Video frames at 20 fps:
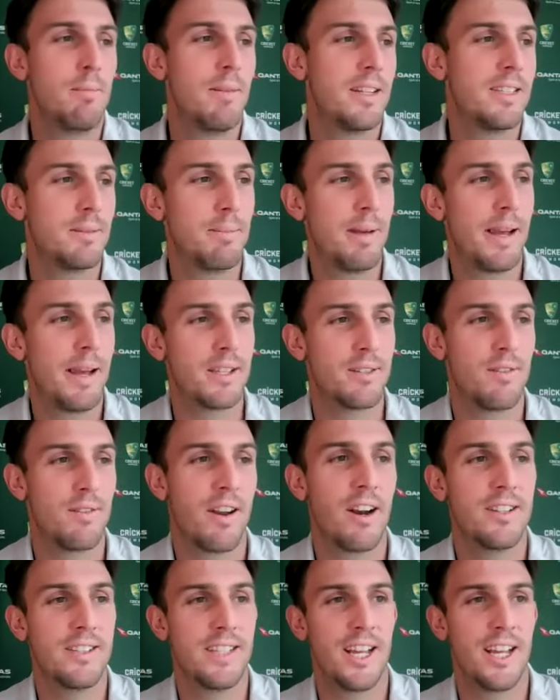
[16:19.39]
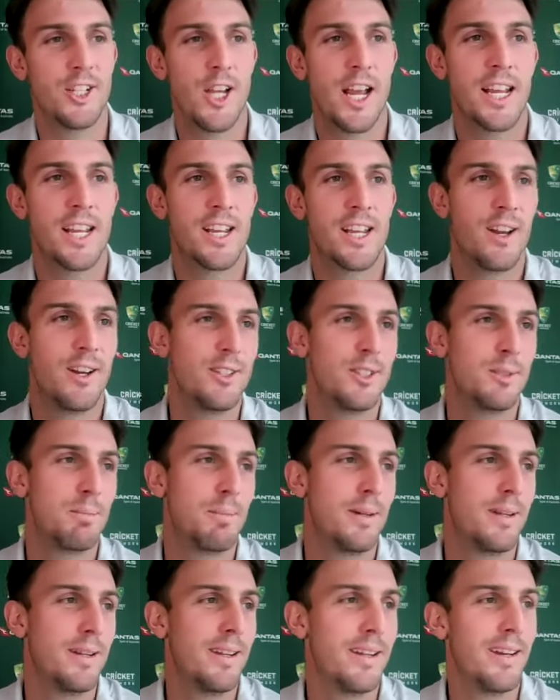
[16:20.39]
That's about as far as our chat goes,
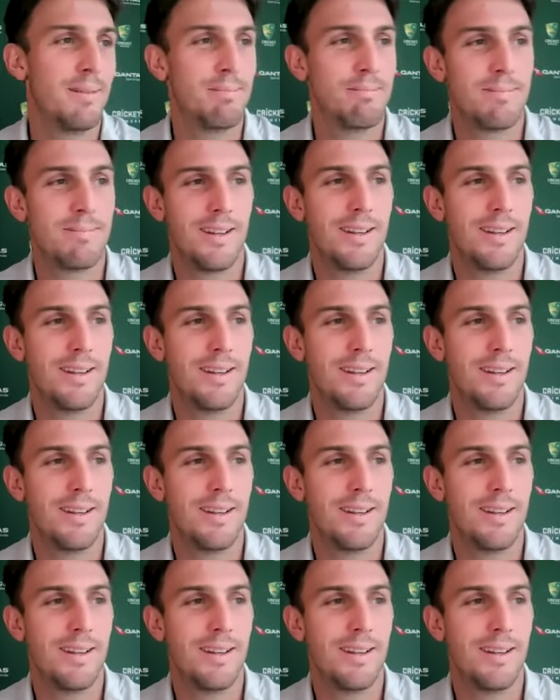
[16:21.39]
but I'm